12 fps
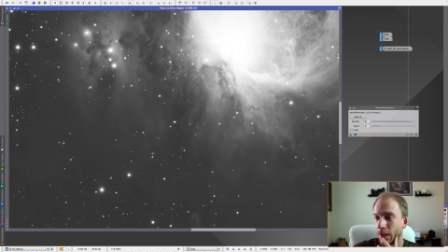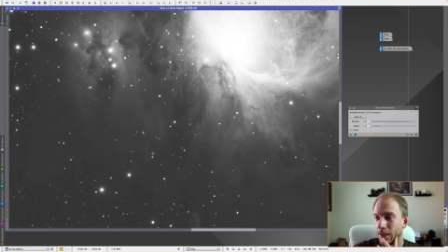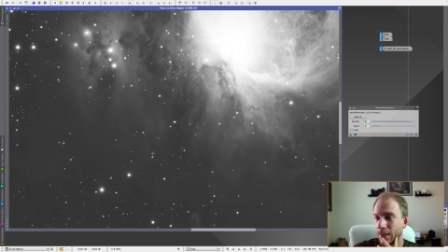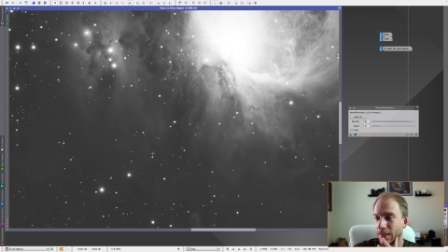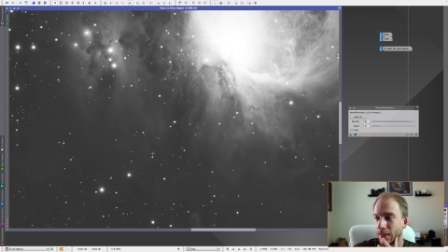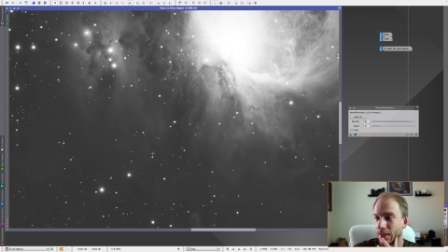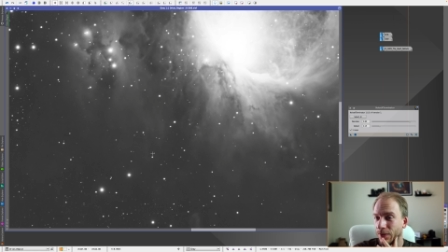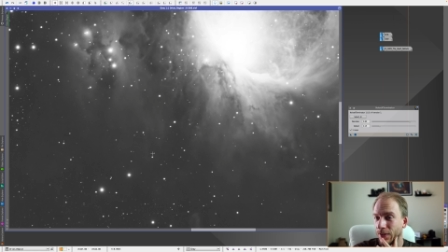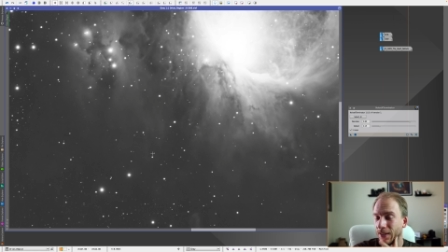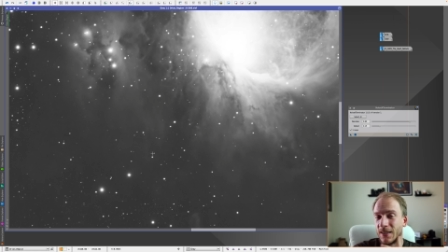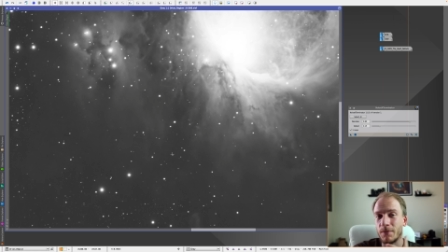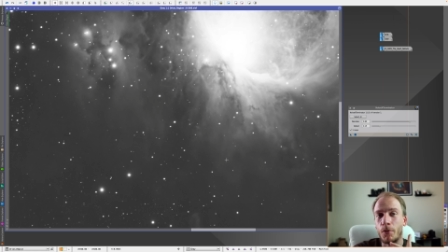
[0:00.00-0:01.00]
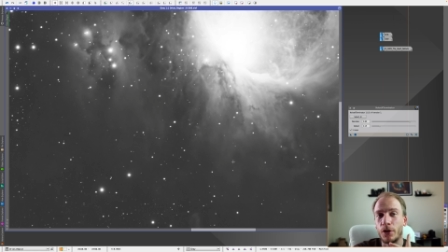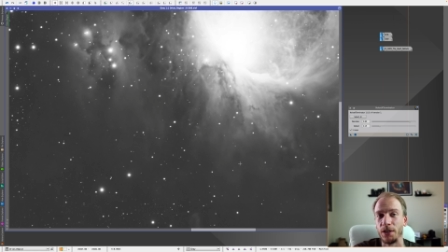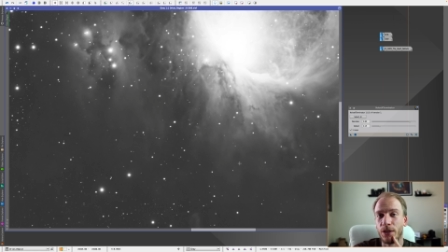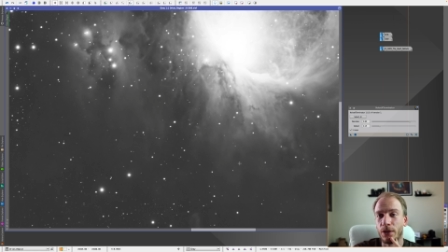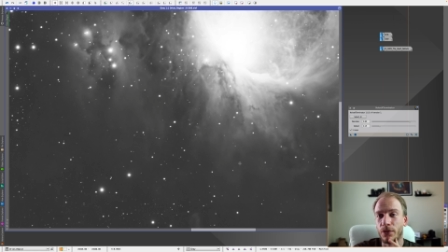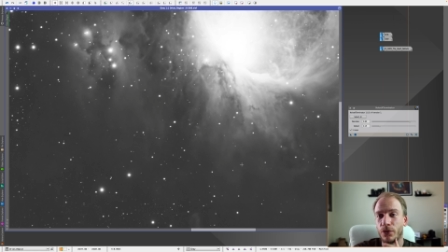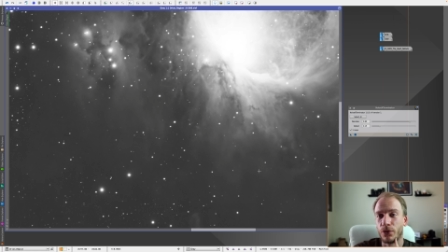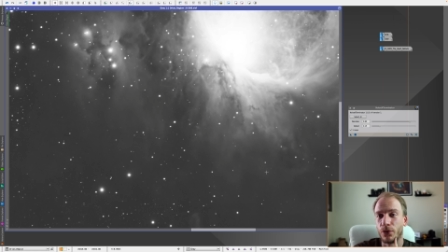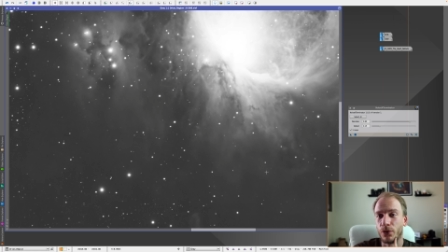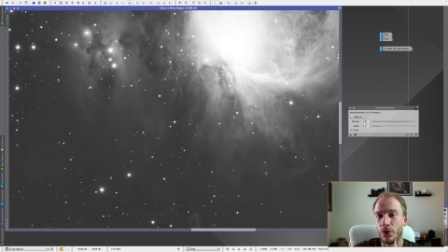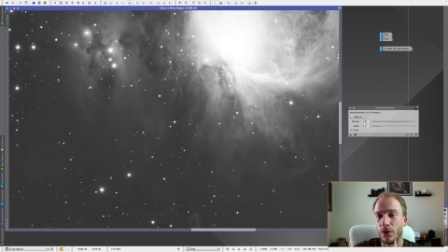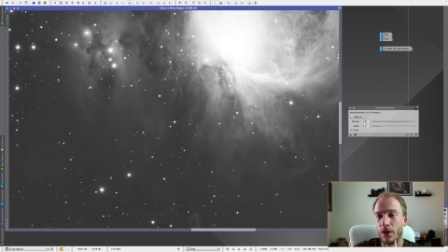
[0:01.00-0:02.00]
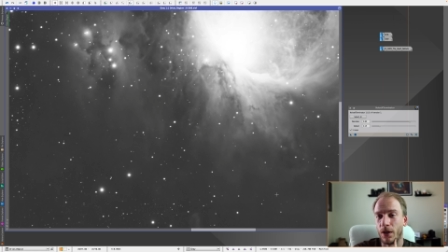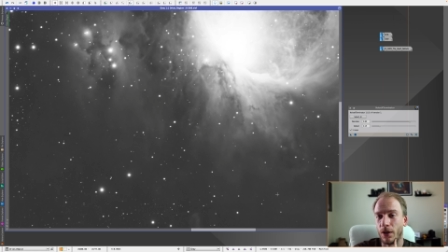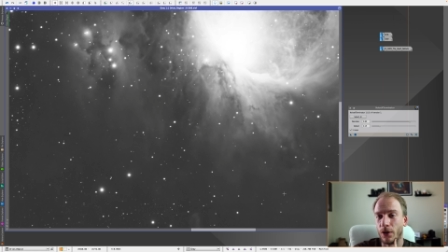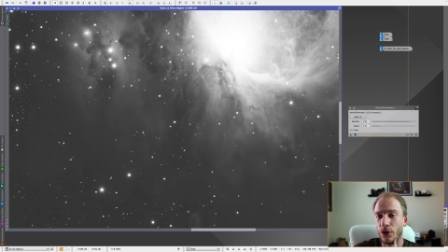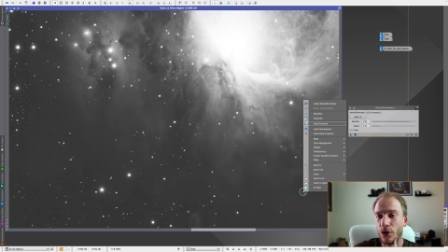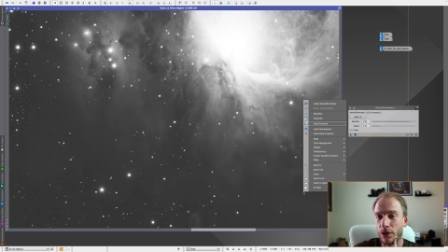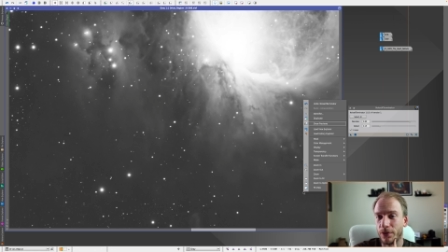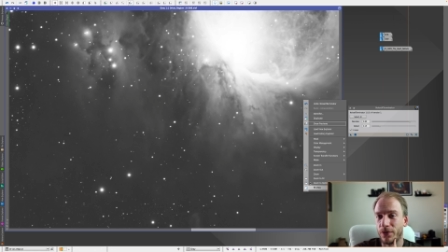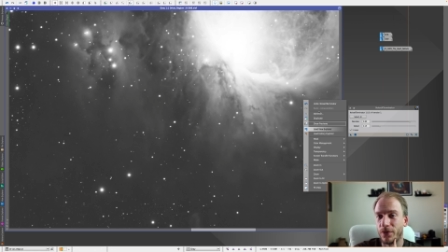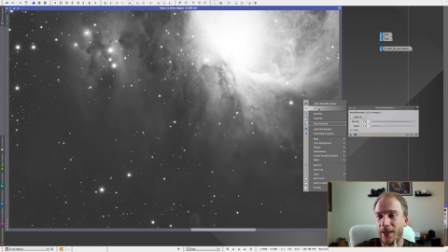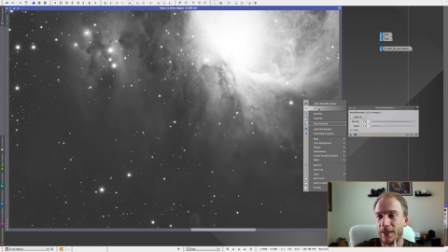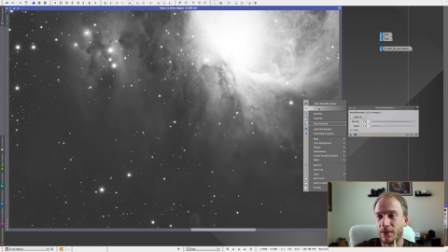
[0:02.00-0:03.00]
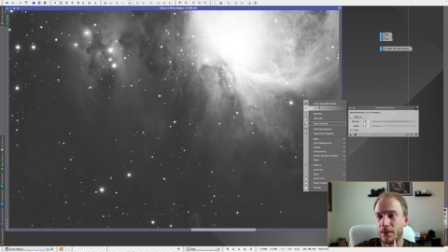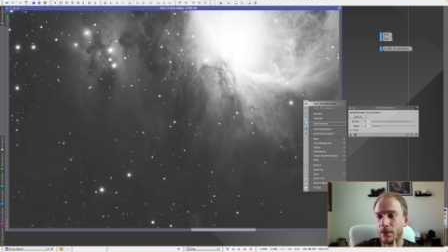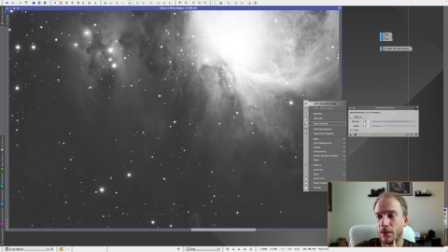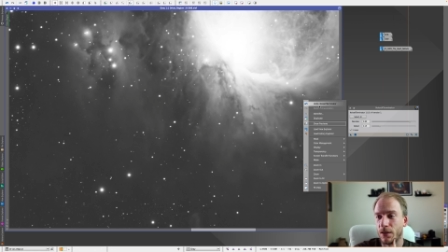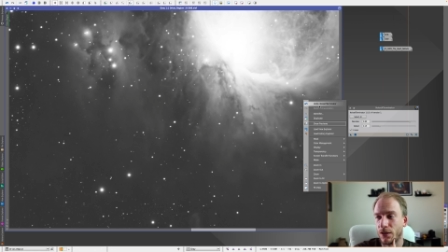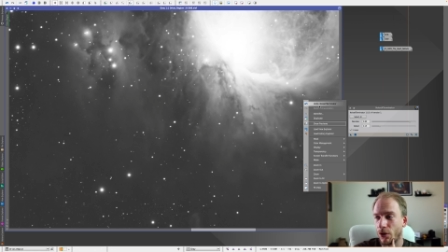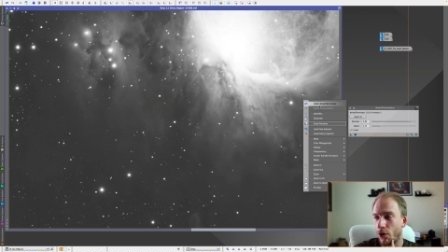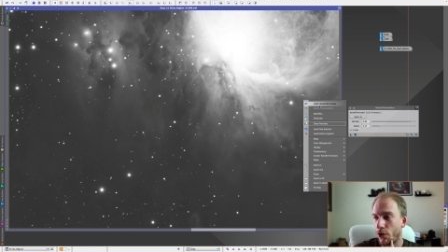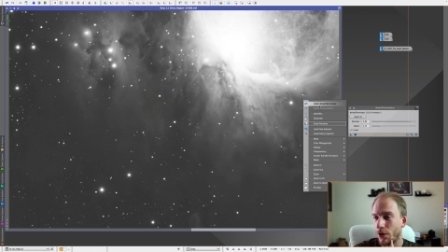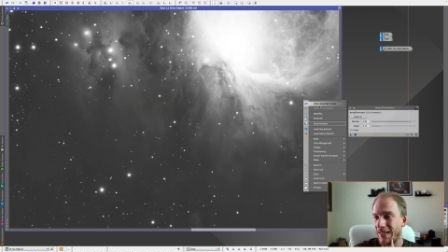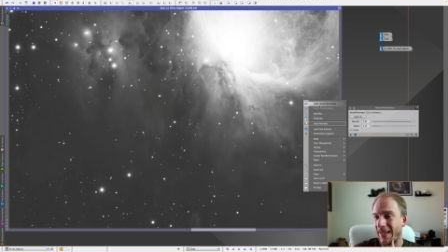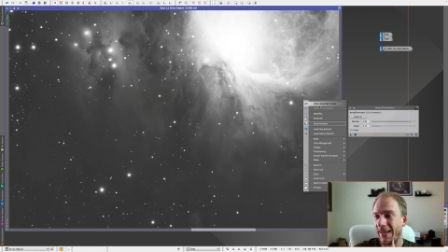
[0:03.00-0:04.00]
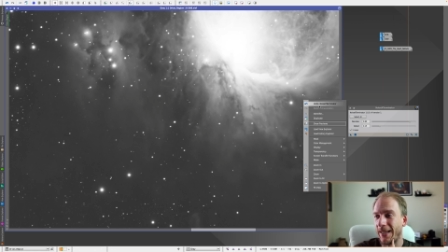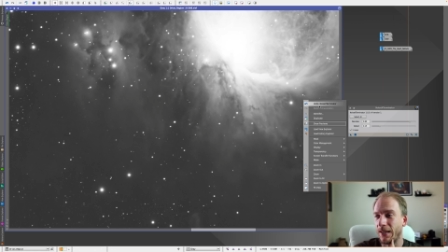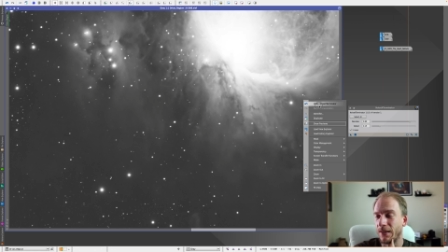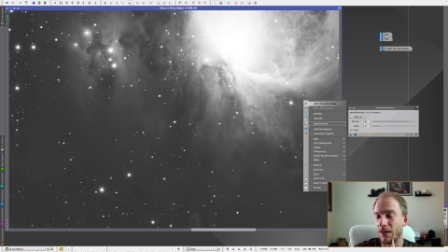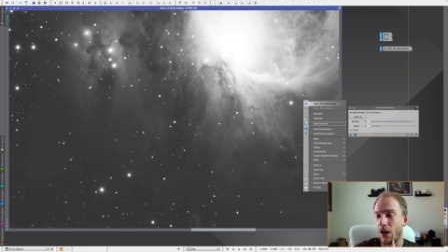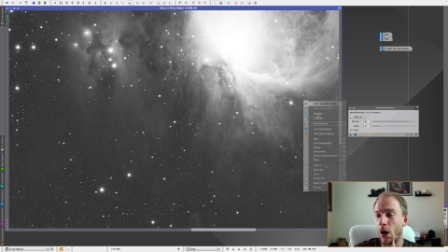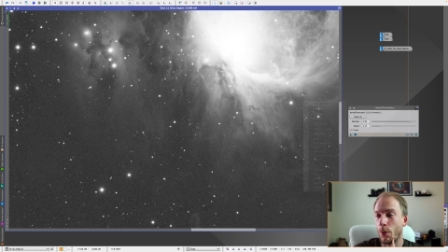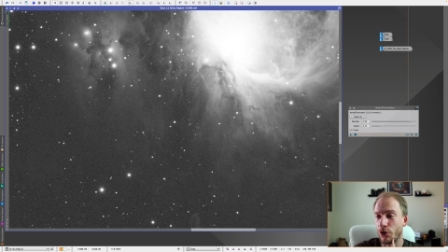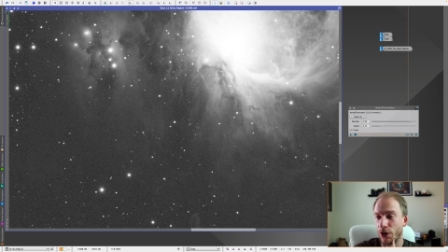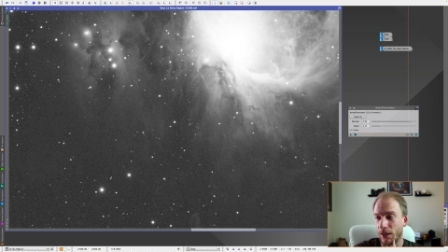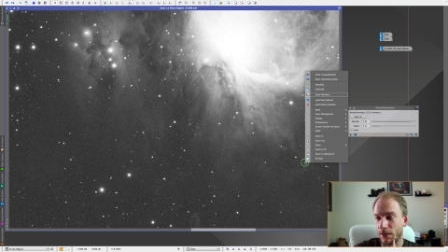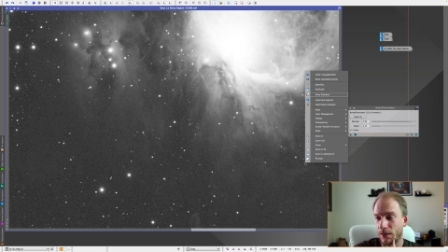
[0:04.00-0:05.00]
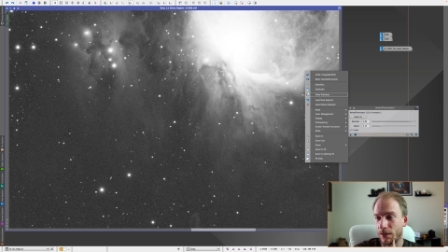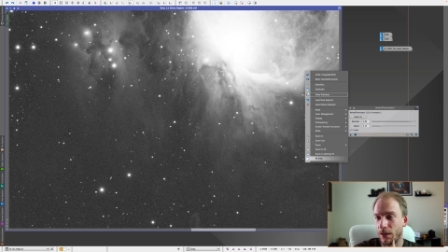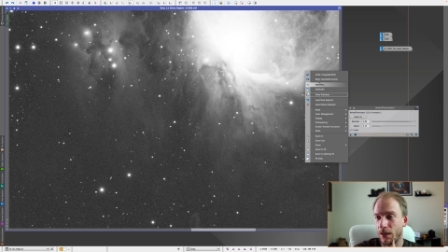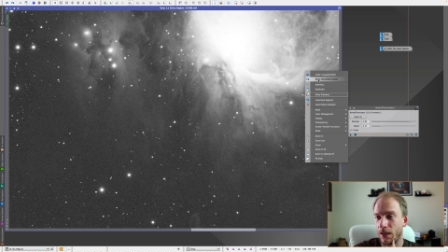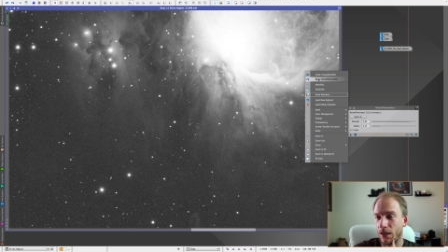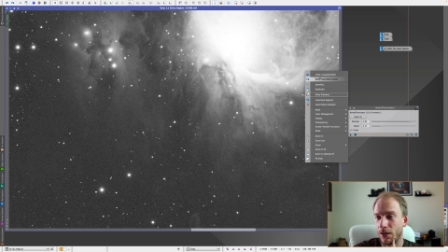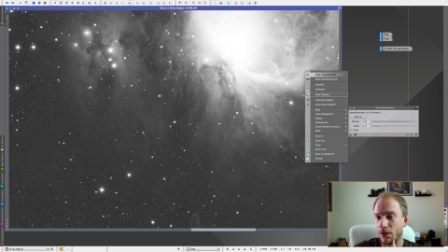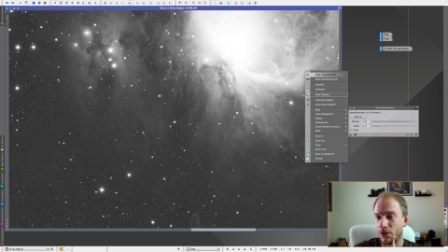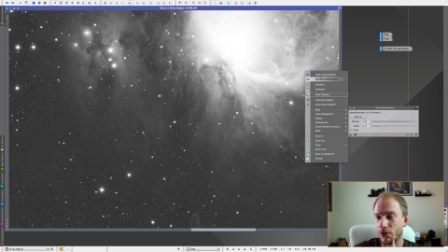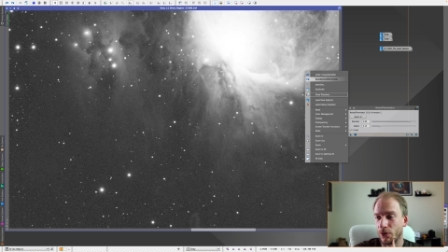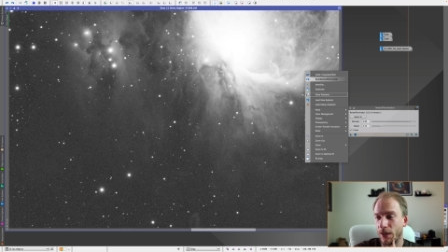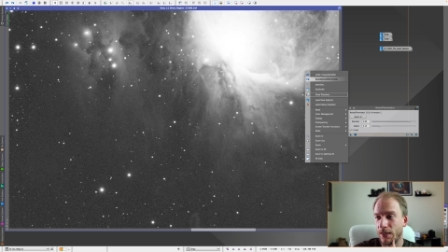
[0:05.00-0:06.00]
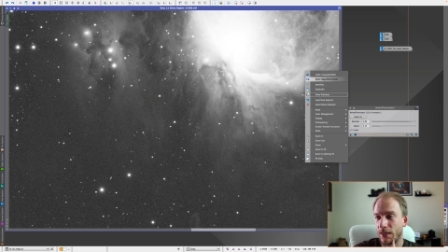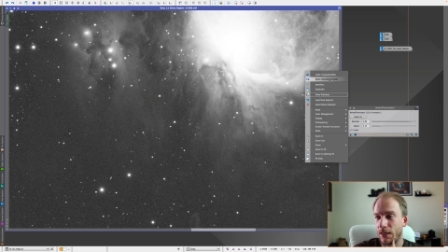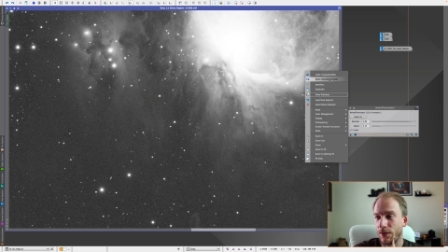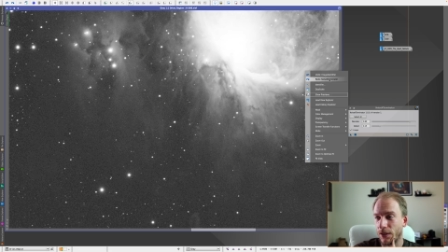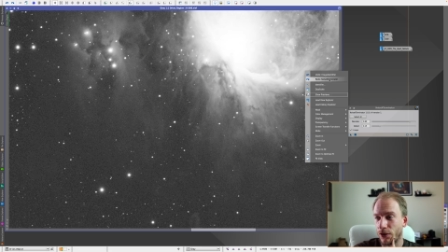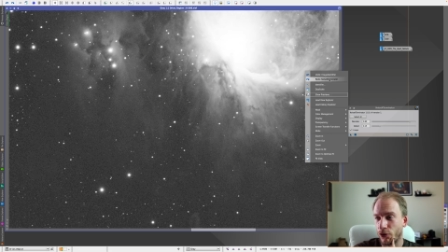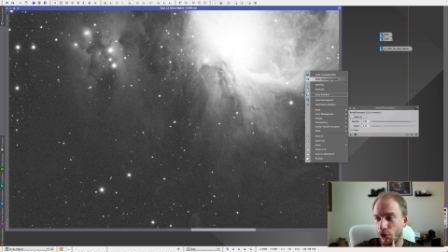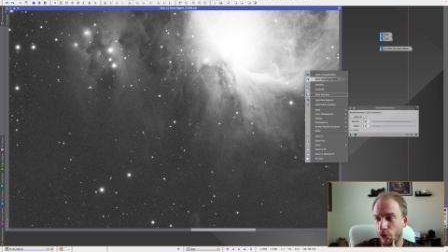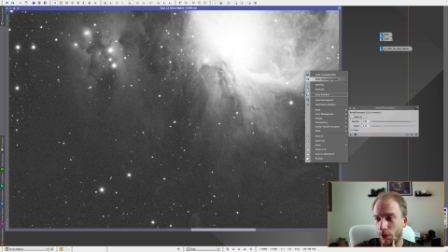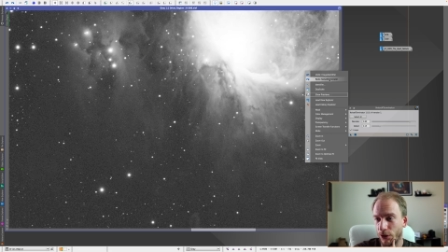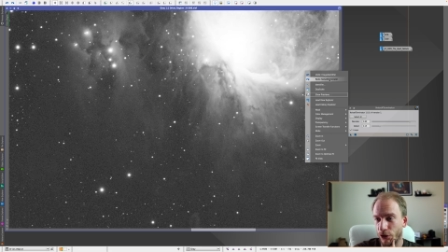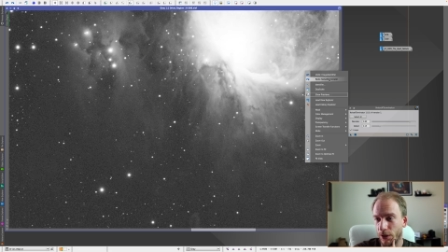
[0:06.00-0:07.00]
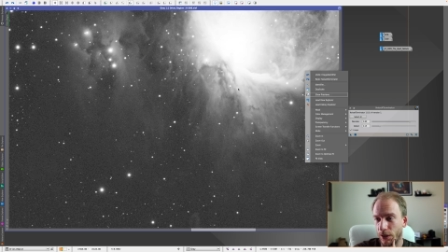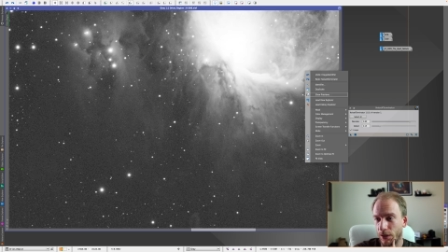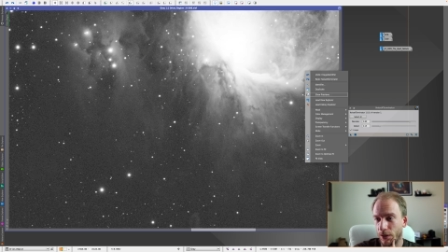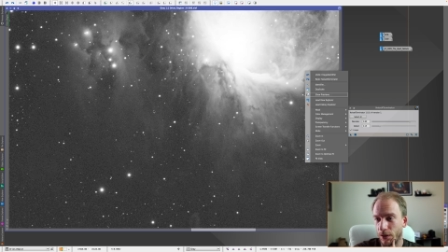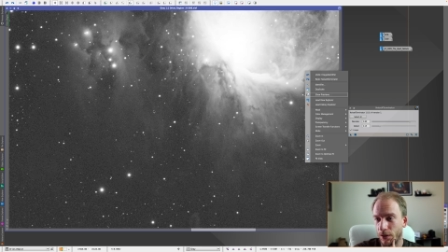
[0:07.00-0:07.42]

is that it's, it's smart enough to not affect stars and objects. So let's see if that's true actually.